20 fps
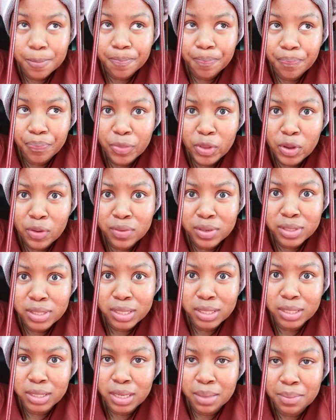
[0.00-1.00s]
every single
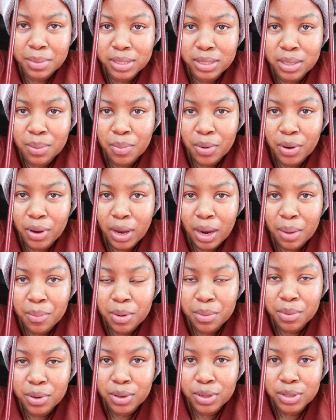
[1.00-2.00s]
time I step on camera,
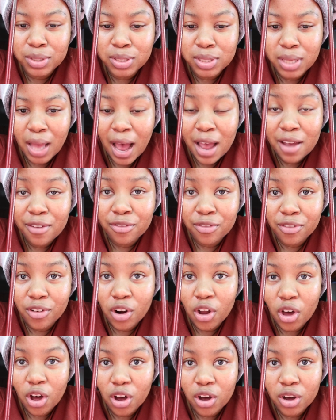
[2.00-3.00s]
because I
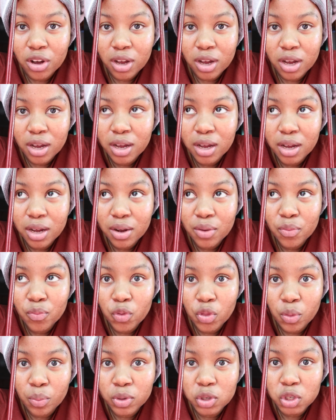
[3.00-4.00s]
vlog for the
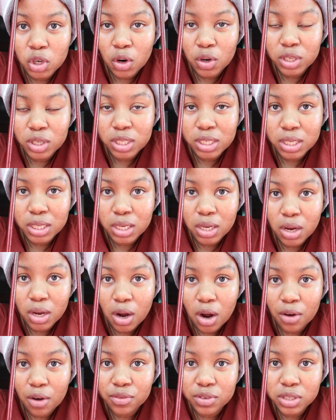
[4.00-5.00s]
majority
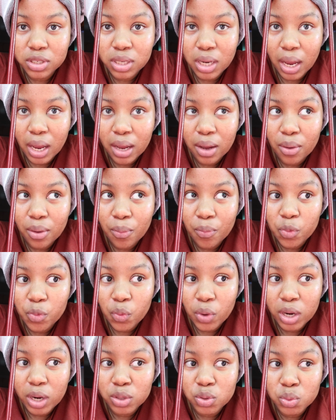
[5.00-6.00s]
of it. Like, what I
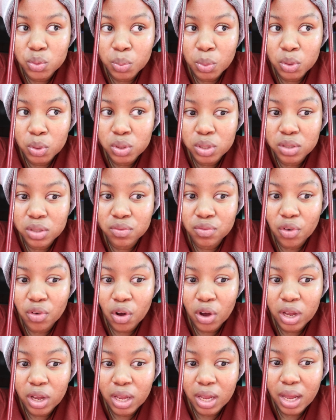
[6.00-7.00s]
do most is
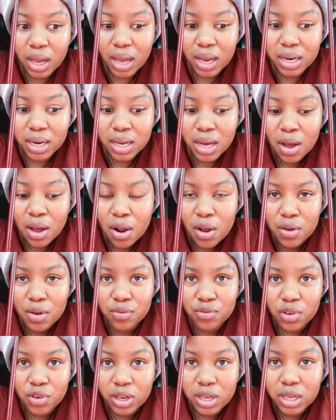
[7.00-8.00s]
vlogging, and
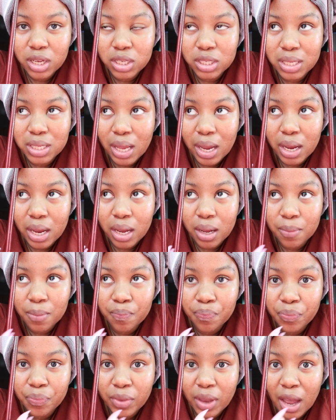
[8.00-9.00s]
vlogging is, like,
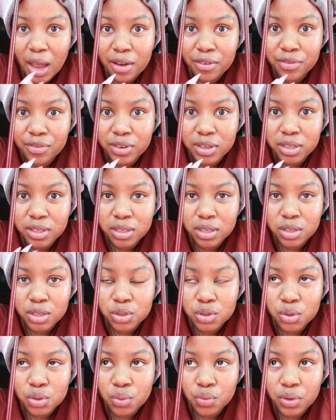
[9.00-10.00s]
I feel is
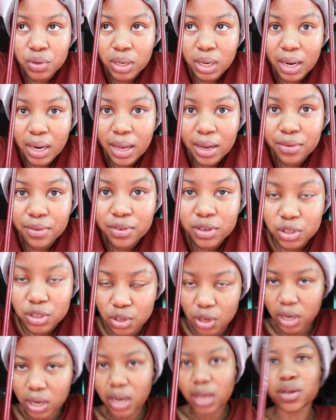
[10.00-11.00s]
so real life. It's not
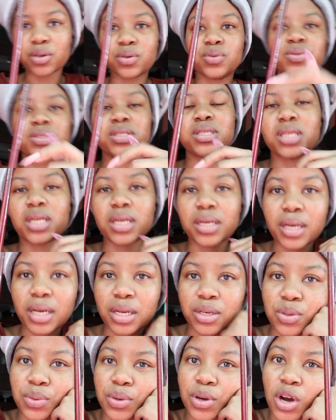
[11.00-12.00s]
like you sitting and
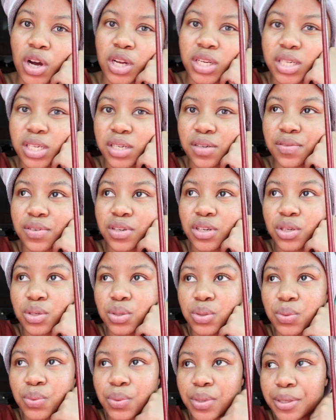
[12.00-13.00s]
doing content videos
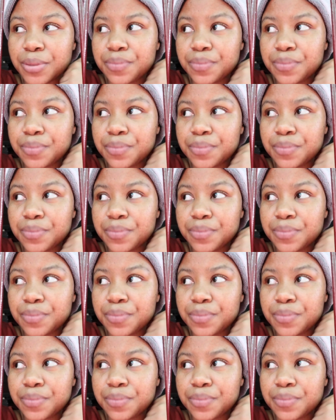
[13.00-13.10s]
where